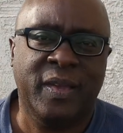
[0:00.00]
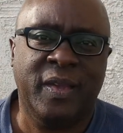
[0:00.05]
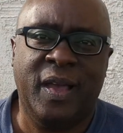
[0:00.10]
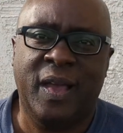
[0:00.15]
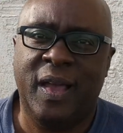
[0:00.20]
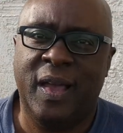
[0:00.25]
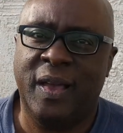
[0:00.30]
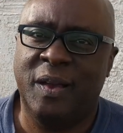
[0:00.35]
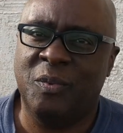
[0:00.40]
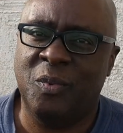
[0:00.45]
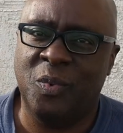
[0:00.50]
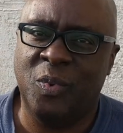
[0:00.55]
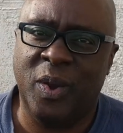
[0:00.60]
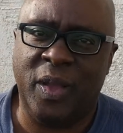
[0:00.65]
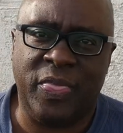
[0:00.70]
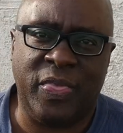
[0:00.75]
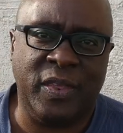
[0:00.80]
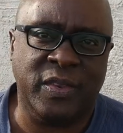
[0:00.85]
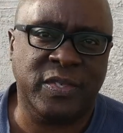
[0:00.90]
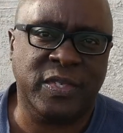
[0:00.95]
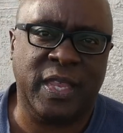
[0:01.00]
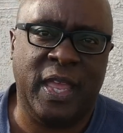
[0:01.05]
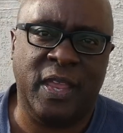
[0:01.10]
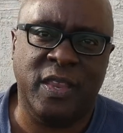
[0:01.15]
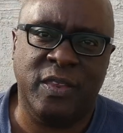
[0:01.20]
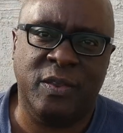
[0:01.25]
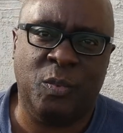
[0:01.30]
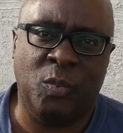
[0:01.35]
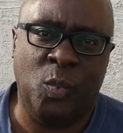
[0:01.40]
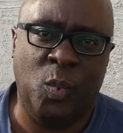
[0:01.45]
Uh, whether it's
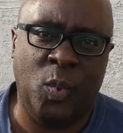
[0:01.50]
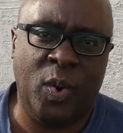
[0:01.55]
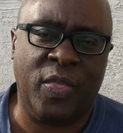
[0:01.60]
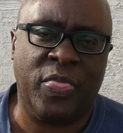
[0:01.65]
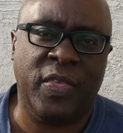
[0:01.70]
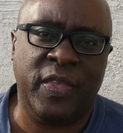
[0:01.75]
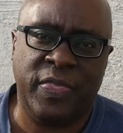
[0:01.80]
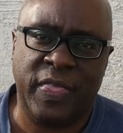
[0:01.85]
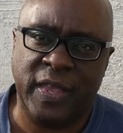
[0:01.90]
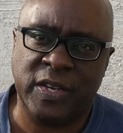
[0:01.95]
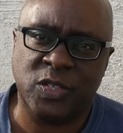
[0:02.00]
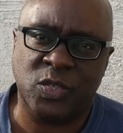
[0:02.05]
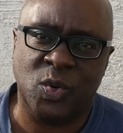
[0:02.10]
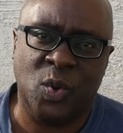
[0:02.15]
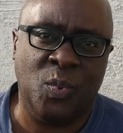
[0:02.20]
that whether that's